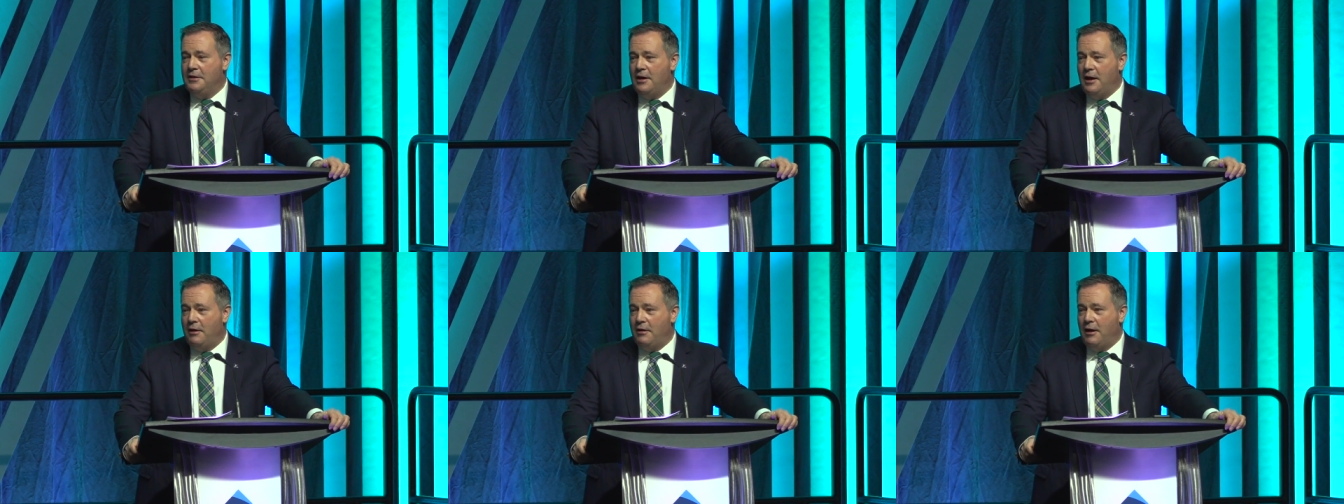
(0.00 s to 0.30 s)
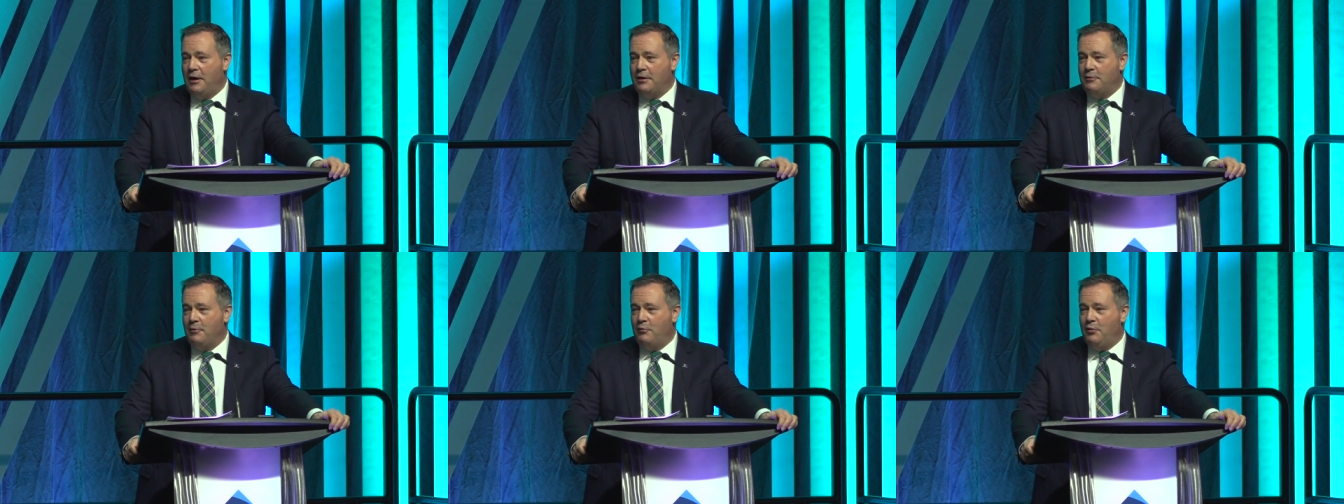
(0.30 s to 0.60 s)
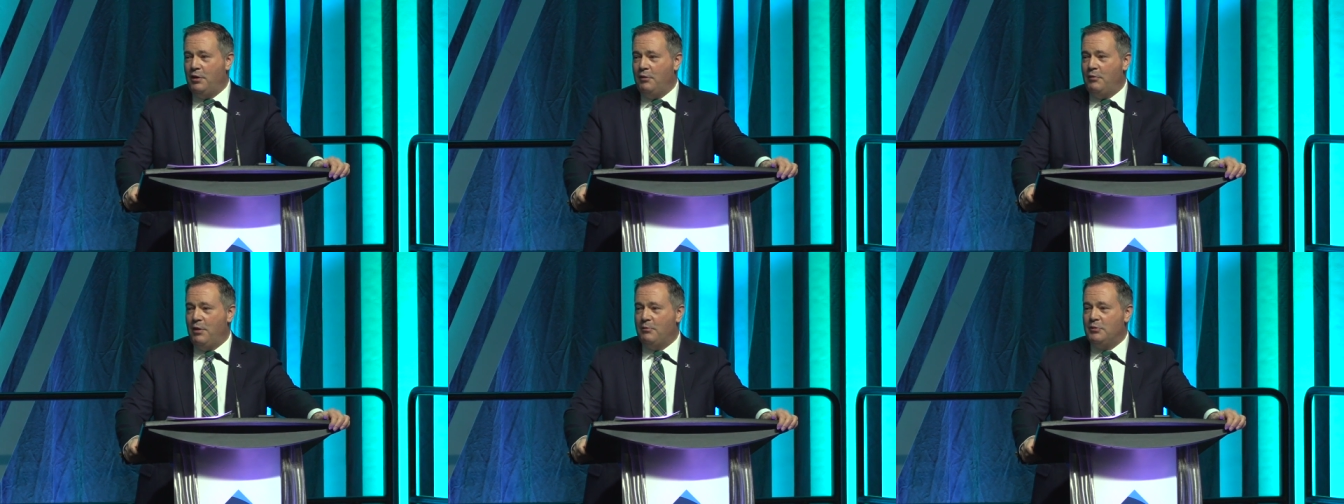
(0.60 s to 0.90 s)
I, I
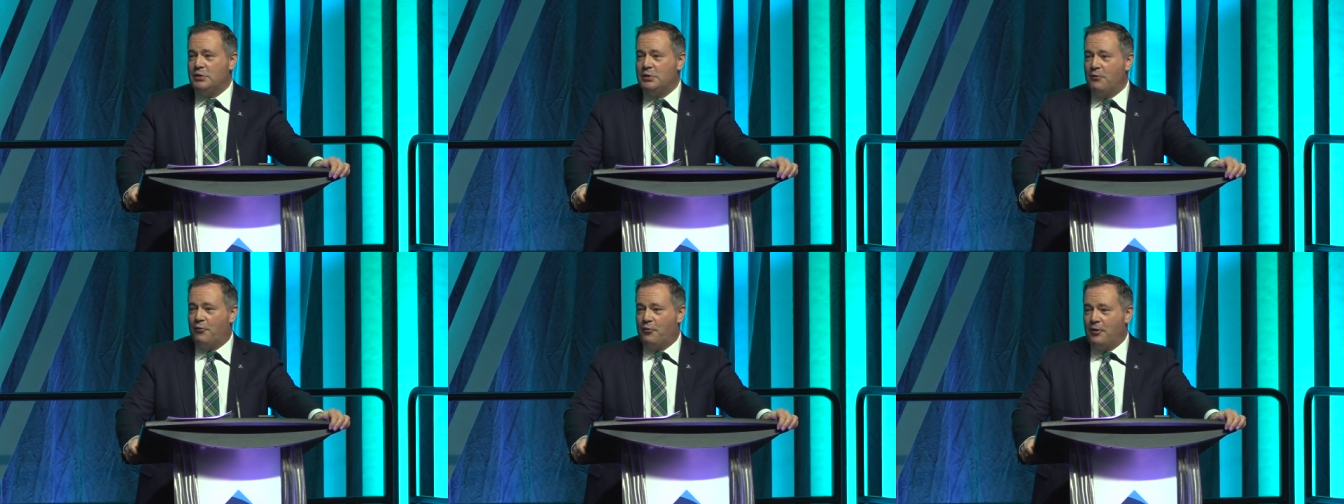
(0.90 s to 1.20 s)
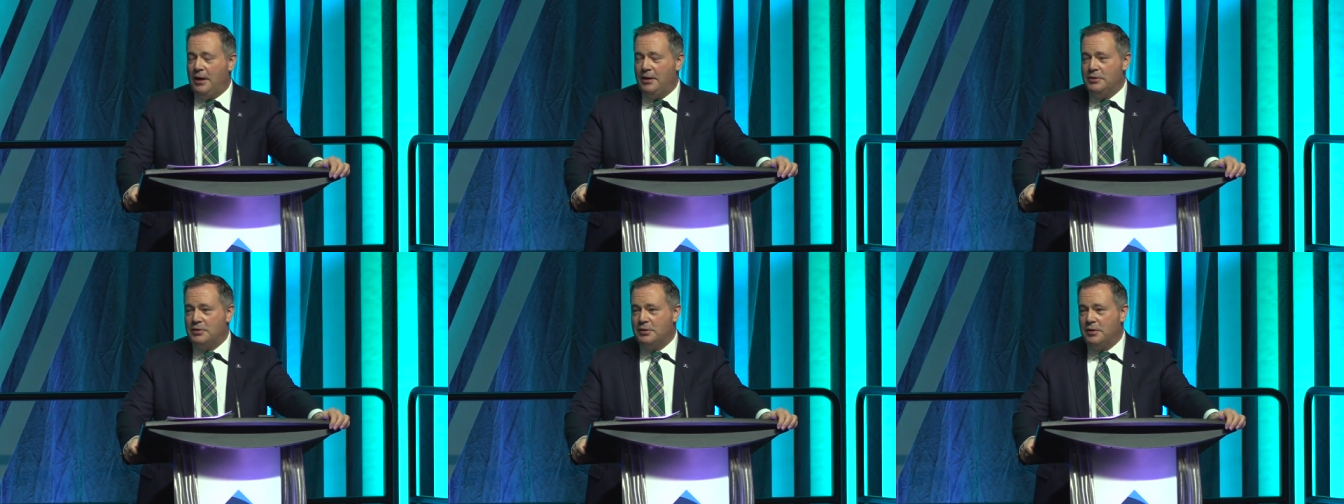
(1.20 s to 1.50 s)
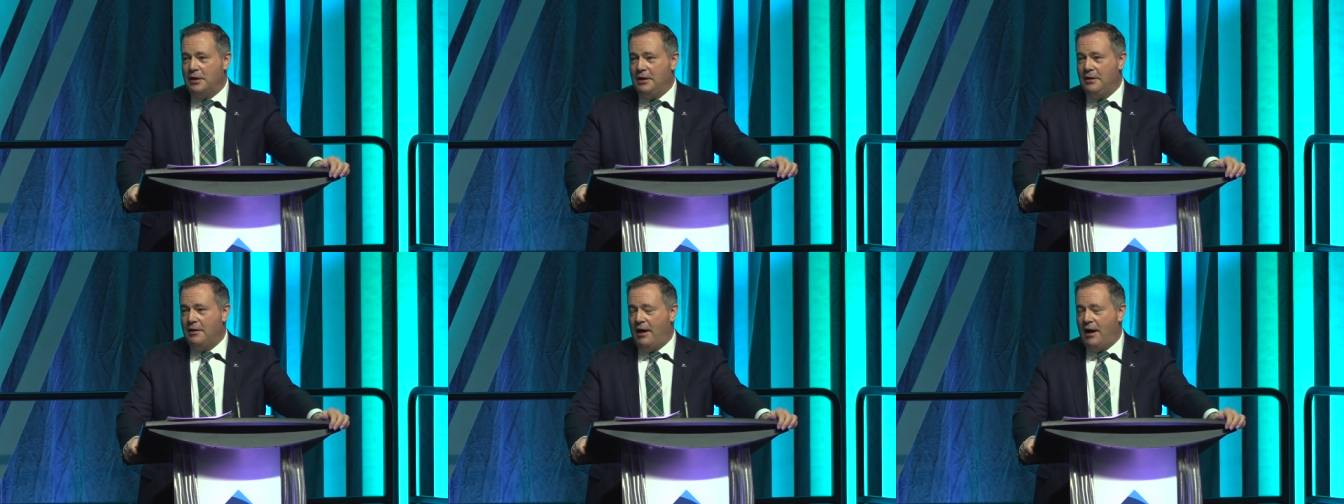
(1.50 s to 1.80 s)
went with some friends to
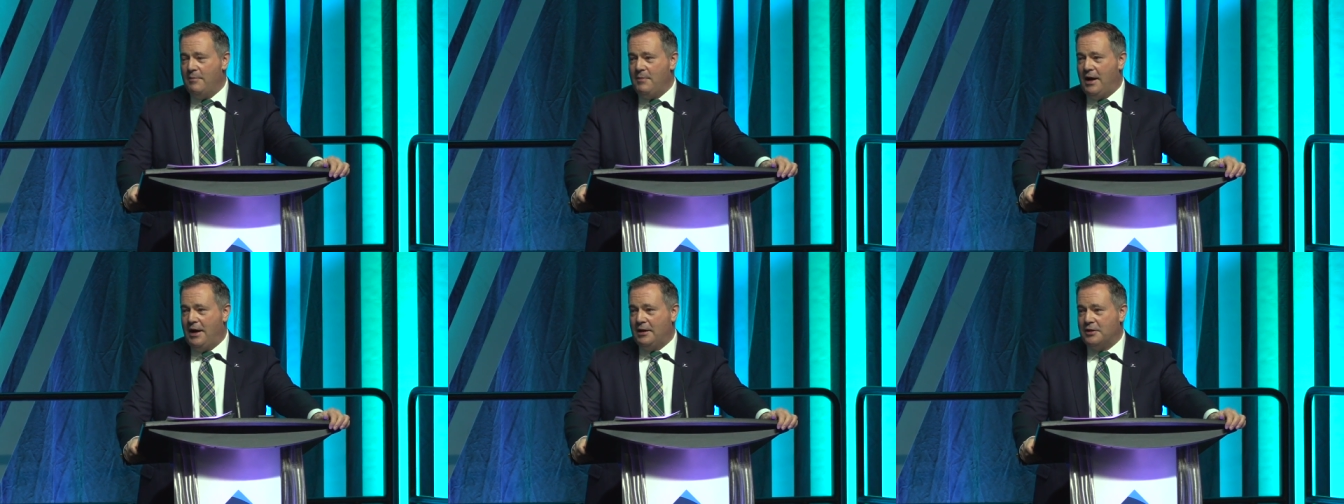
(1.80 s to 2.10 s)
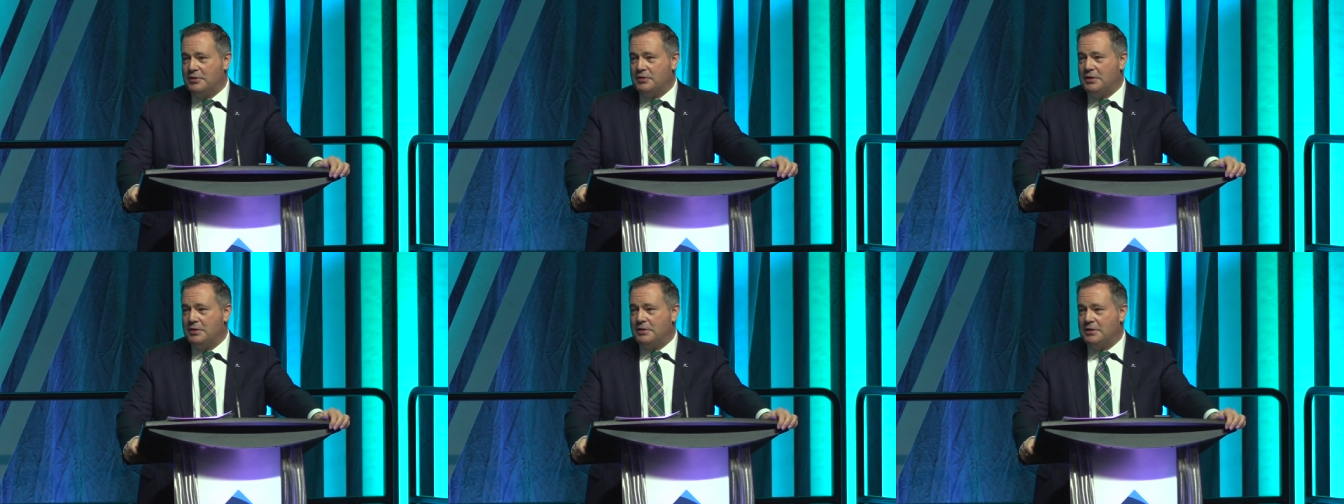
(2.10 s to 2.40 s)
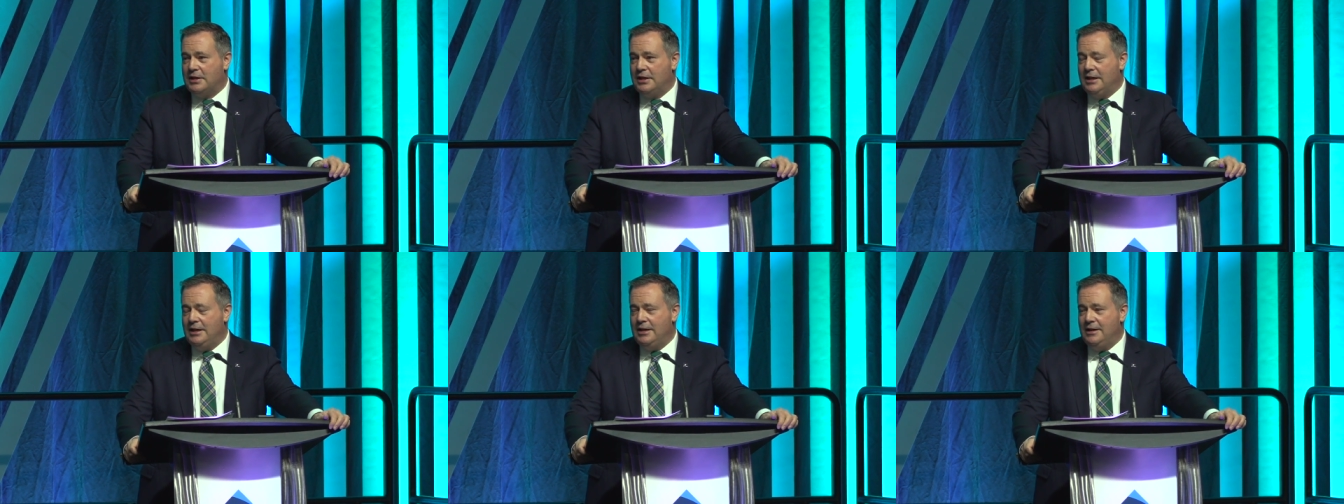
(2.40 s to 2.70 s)
the IMAX to
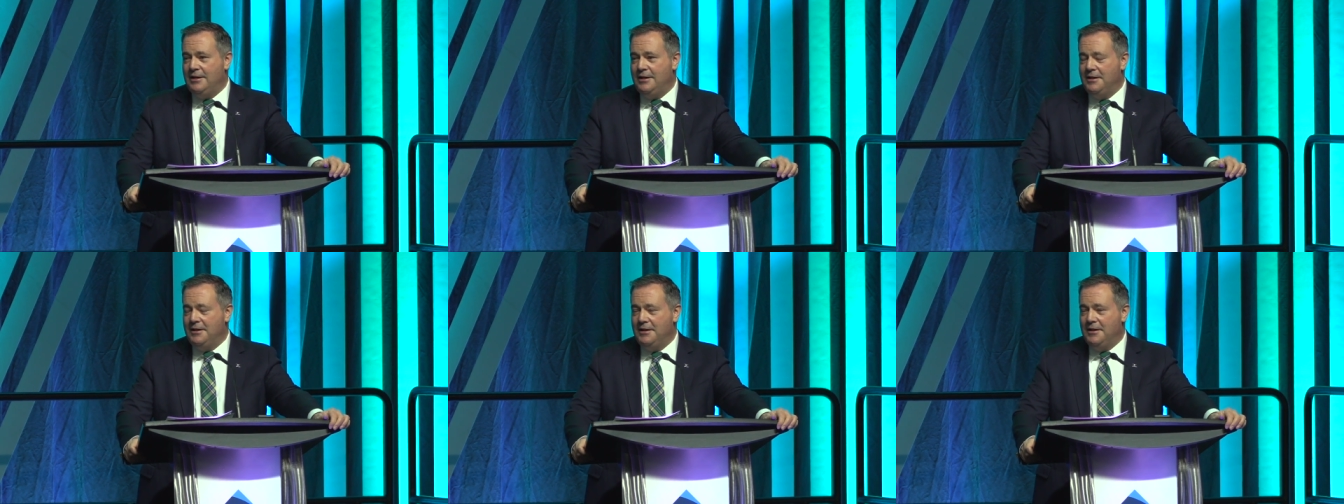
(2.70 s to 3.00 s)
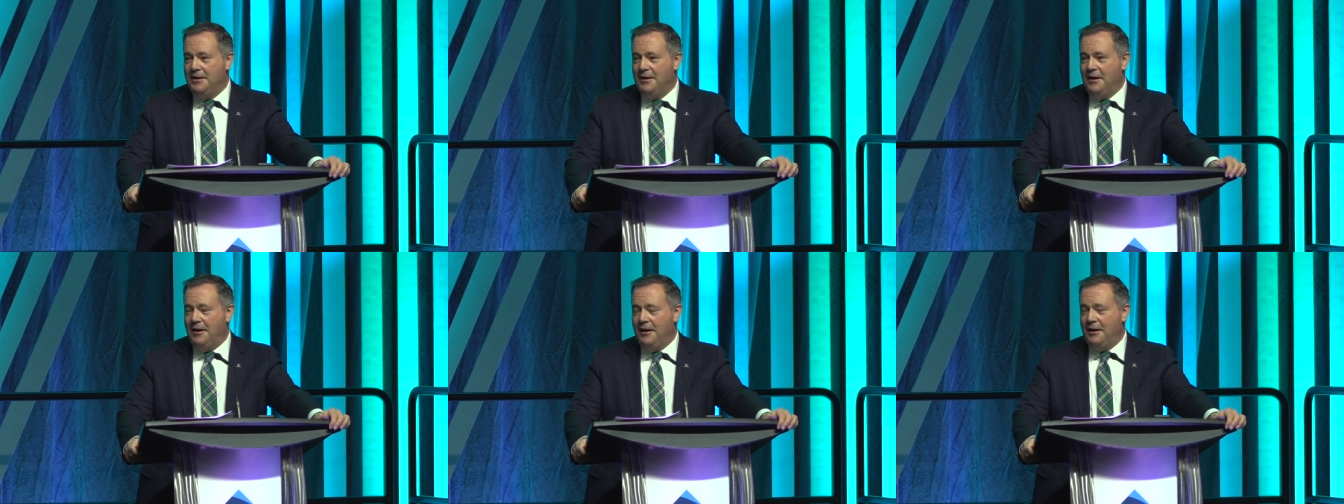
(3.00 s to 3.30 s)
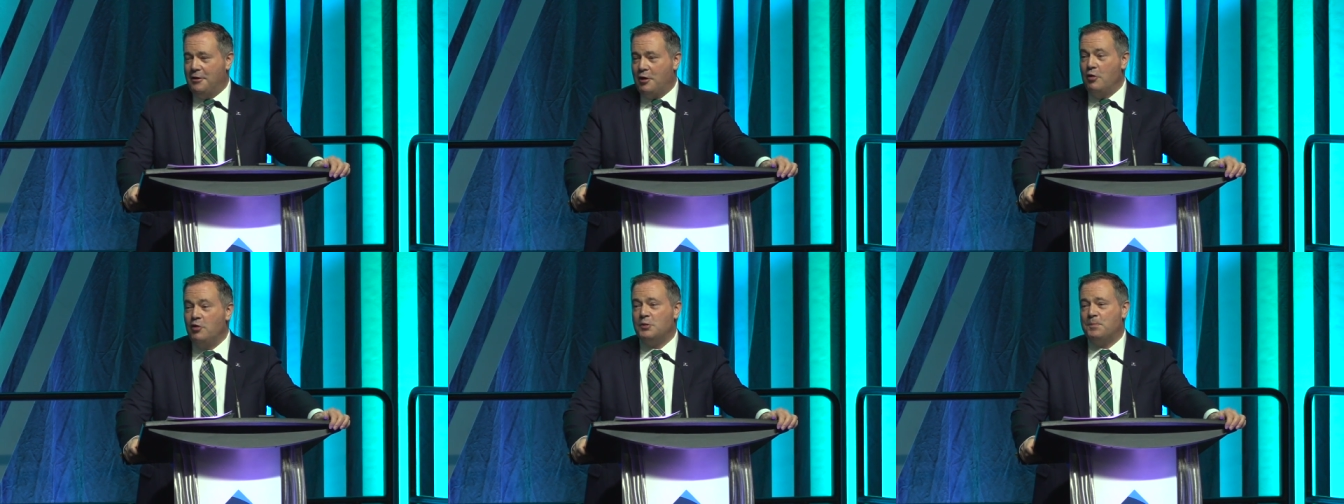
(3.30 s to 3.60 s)
see
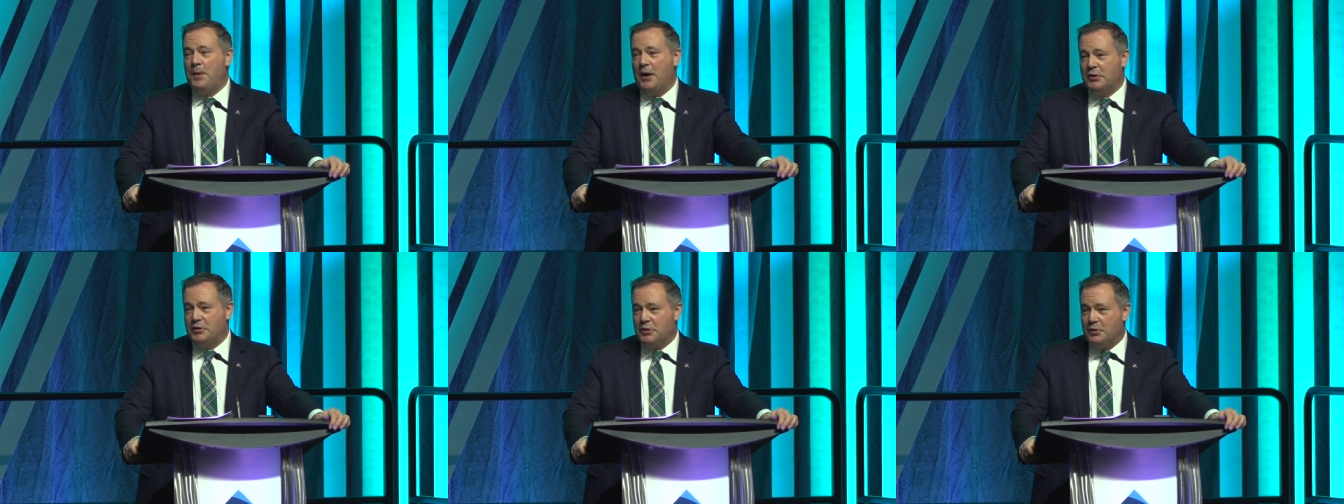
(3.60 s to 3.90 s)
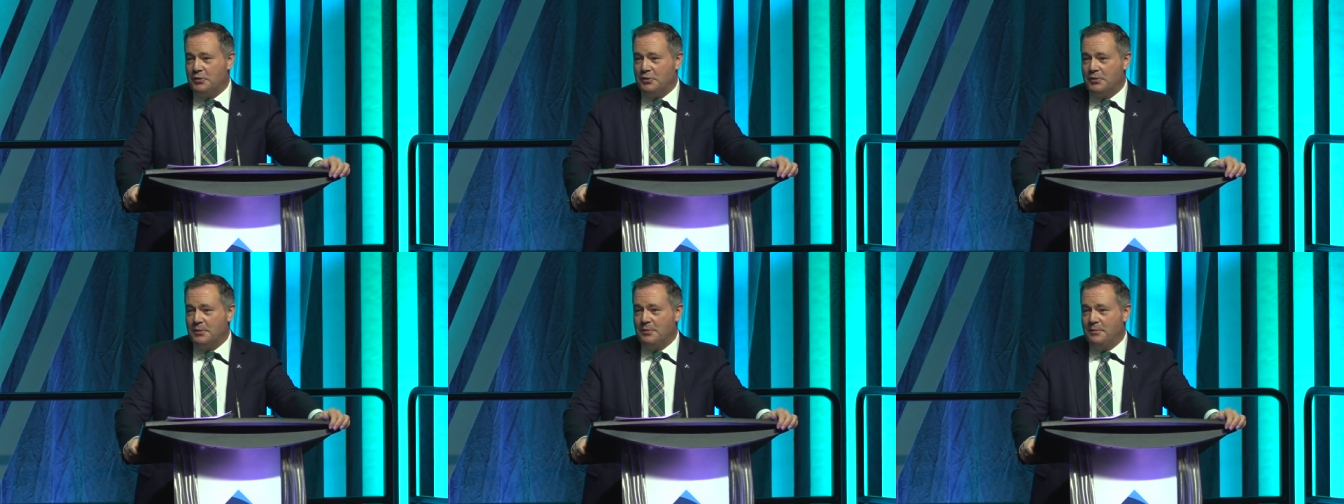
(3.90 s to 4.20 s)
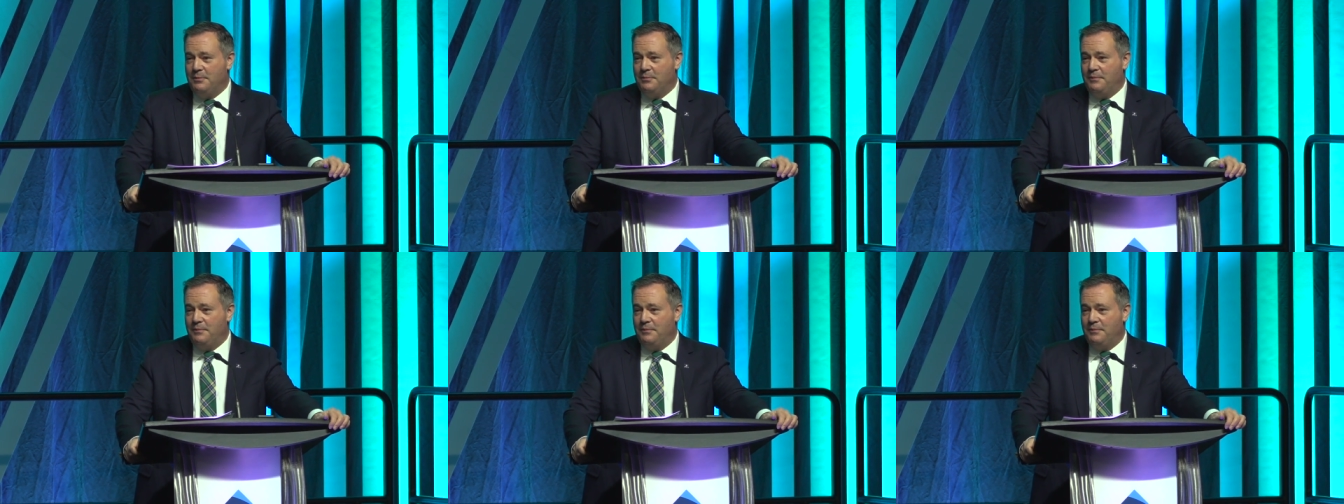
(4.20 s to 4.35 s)
uh, Ghostbusters